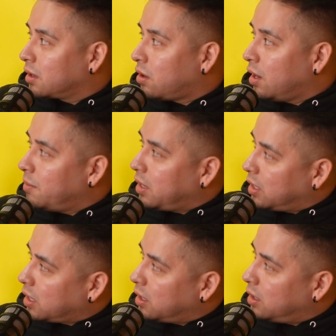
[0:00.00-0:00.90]
called La
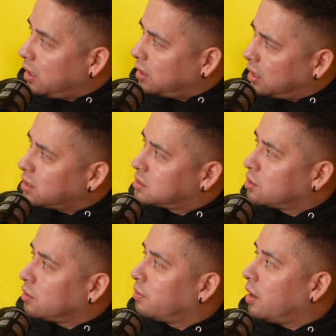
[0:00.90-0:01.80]
Mexicana. I think it's
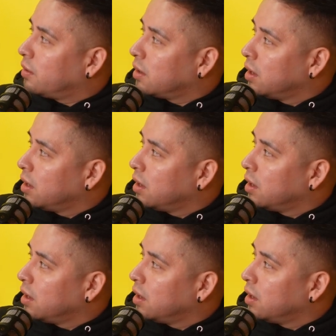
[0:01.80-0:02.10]
still around.